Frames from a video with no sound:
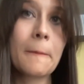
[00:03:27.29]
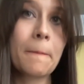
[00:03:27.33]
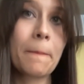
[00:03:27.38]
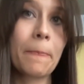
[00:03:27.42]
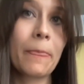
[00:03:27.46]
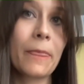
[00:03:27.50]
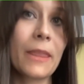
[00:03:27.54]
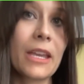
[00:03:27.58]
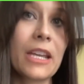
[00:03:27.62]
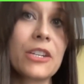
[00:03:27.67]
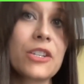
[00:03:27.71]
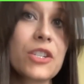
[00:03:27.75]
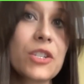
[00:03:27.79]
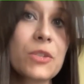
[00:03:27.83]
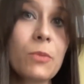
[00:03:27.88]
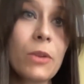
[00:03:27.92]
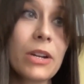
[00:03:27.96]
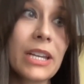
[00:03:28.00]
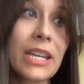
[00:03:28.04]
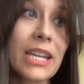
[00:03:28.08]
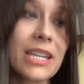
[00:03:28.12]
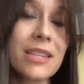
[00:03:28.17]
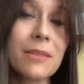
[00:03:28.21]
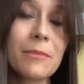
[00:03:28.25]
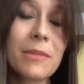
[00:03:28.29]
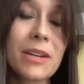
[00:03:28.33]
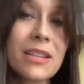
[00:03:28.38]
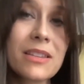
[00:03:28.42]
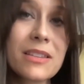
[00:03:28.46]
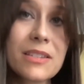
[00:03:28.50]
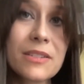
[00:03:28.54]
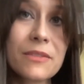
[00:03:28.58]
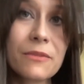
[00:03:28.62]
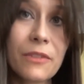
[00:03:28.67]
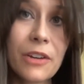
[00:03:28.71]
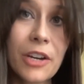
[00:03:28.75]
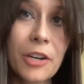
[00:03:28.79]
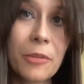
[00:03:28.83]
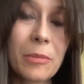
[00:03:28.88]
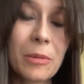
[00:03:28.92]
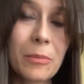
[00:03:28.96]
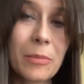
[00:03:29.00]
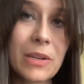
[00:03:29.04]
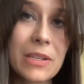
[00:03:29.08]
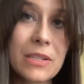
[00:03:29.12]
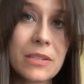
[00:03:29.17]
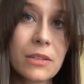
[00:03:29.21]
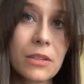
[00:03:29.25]
I just want to get them out of this environment
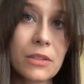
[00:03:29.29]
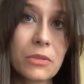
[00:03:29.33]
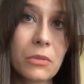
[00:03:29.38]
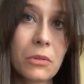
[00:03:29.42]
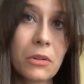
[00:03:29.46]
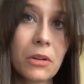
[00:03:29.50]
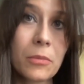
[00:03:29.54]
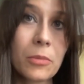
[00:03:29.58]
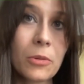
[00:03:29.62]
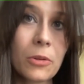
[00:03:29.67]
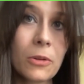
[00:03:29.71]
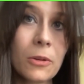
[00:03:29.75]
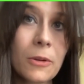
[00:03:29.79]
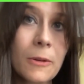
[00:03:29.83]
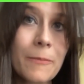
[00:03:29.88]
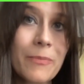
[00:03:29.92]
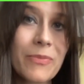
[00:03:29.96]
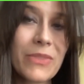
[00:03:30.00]
because it looked horrible.